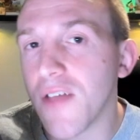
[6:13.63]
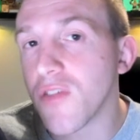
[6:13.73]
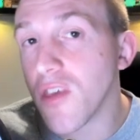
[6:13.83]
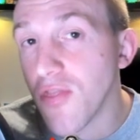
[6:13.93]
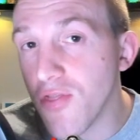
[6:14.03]

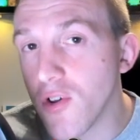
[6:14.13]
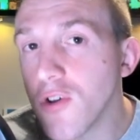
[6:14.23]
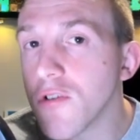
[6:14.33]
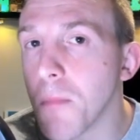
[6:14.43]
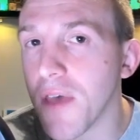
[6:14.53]
and the
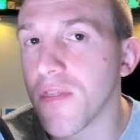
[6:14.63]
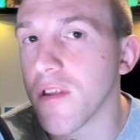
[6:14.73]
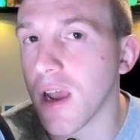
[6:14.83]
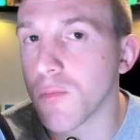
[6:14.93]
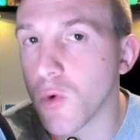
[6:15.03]
third
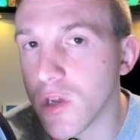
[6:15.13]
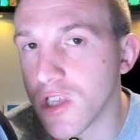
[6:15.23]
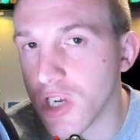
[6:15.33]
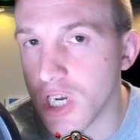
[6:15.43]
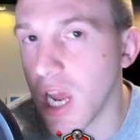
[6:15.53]
method I'm
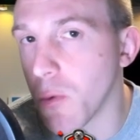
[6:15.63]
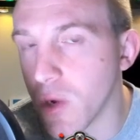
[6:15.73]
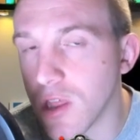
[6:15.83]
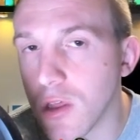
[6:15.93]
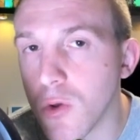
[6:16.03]
going to
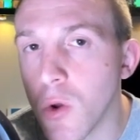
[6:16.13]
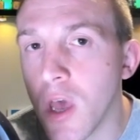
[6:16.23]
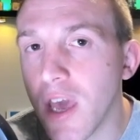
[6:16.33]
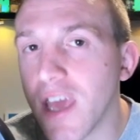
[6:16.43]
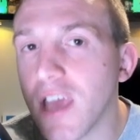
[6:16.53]
share with you